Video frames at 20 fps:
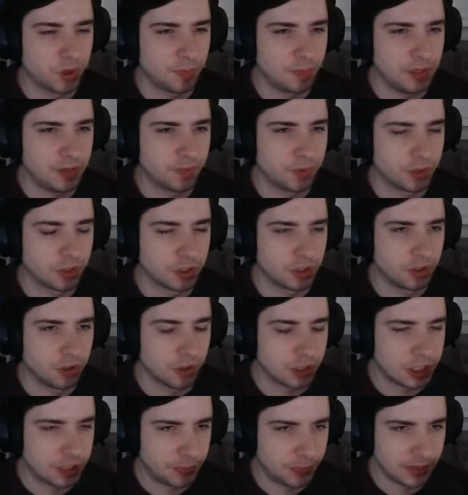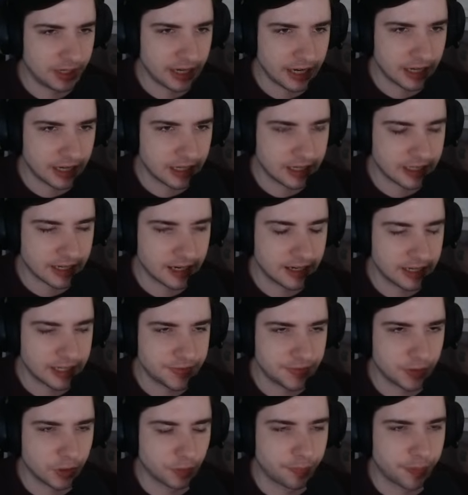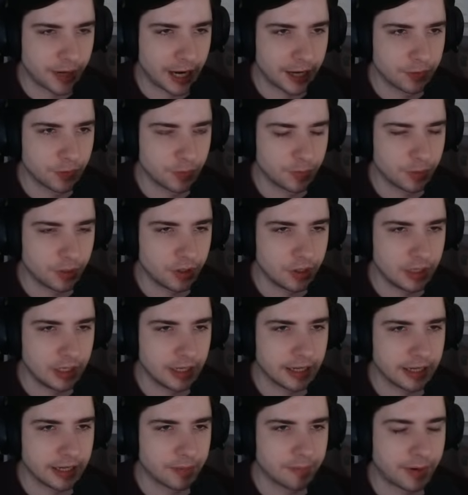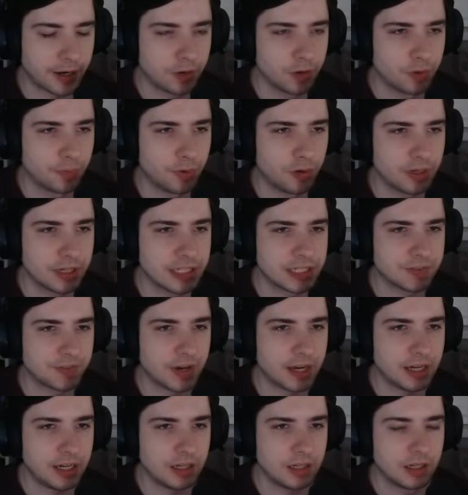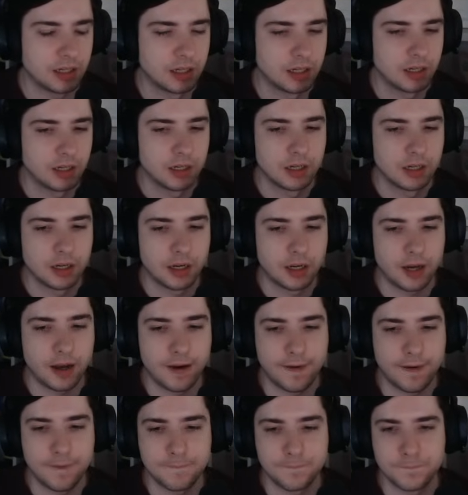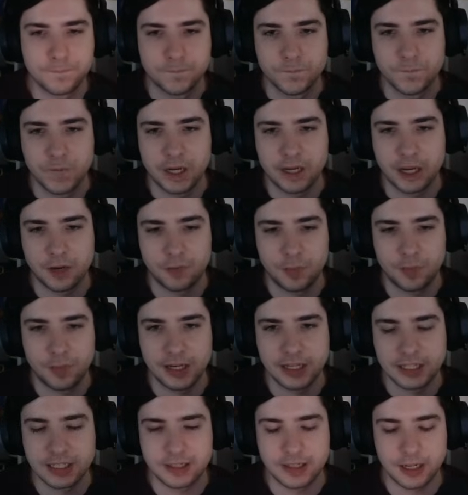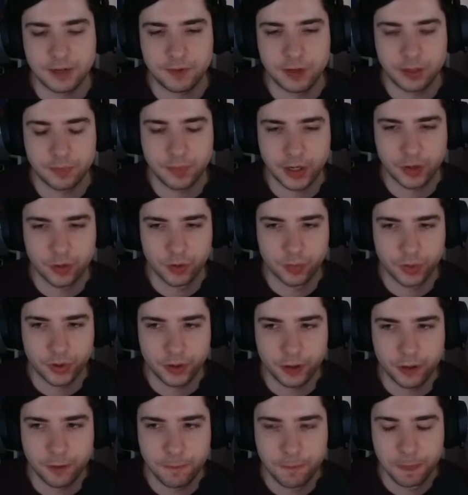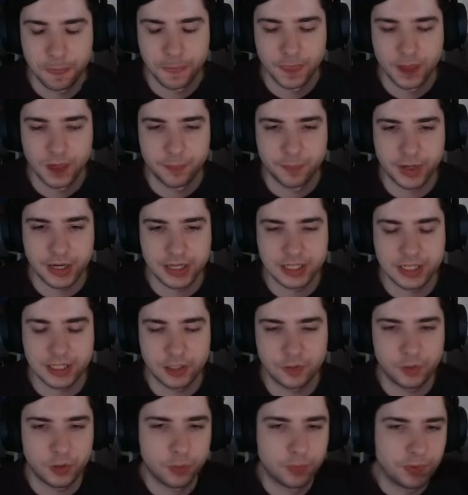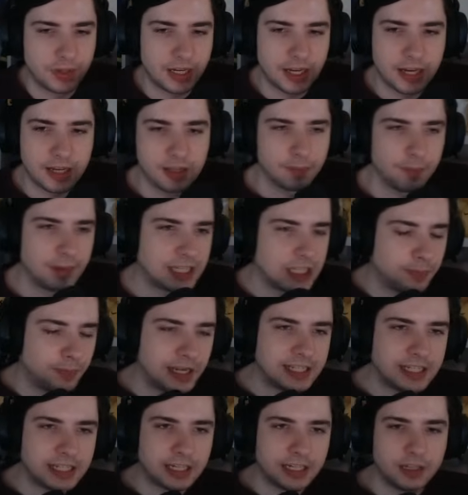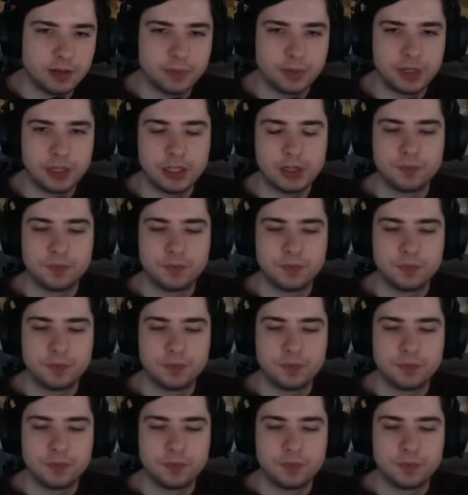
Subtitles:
would not play it unless we go Pyro Ball. Like in Pyro Ball, it's fine. I can replace a Tech Weight in Pyro Ball. But if you play the best Blaziken build,